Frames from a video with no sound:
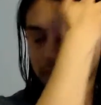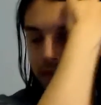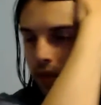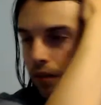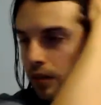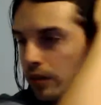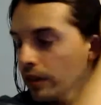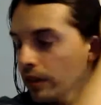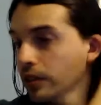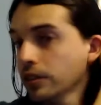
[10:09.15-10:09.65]

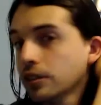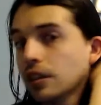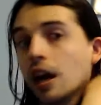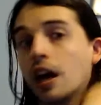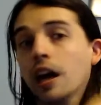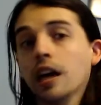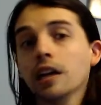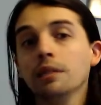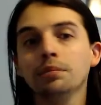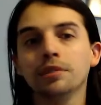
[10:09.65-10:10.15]
or at least
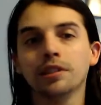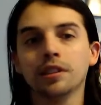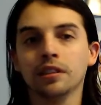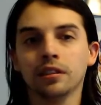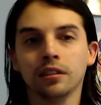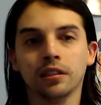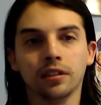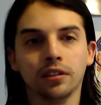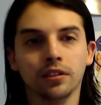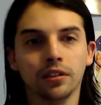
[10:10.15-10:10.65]
I'm sitting
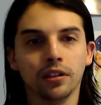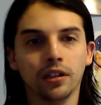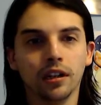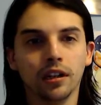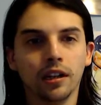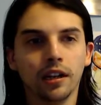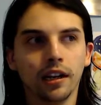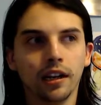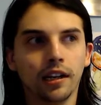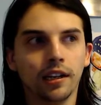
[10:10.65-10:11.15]
there,
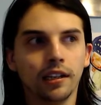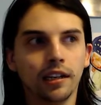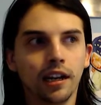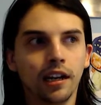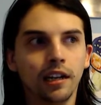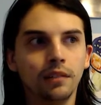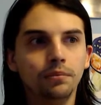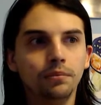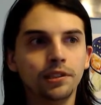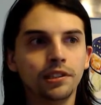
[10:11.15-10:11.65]
and
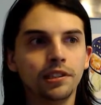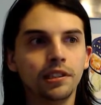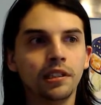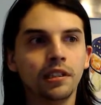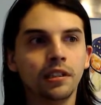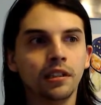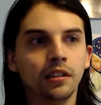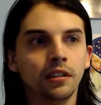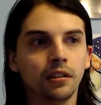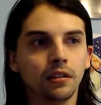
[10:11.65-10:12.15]
I'm
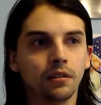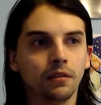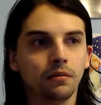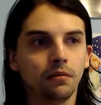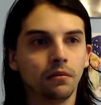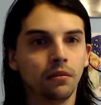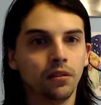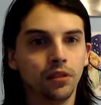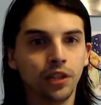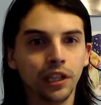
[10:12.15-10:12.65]
seeing
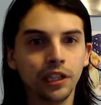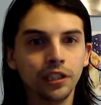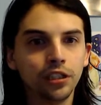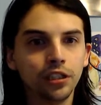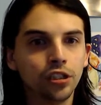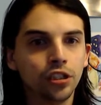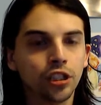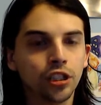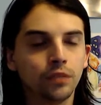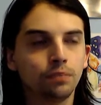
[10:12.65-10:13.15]
this is
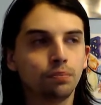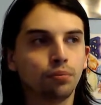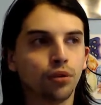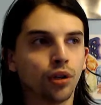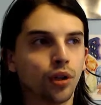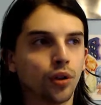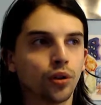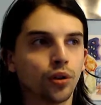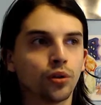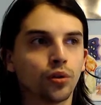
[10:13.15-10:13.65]
just pre-order